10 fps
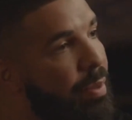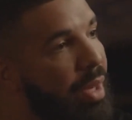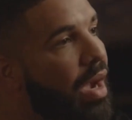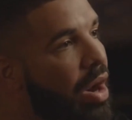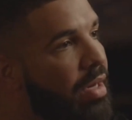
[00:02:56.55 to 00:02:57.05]
a
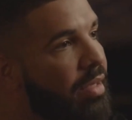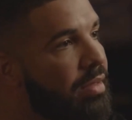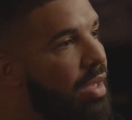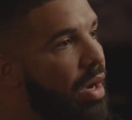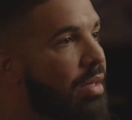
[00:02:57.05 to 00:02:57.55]
black artist
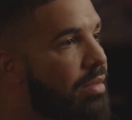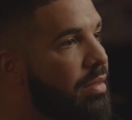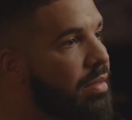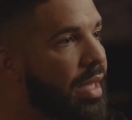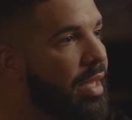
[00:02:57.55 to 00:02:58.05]
is the
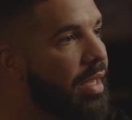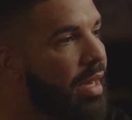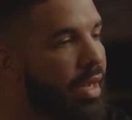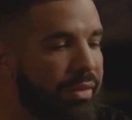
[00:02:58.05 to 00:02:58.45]
artist of the decade.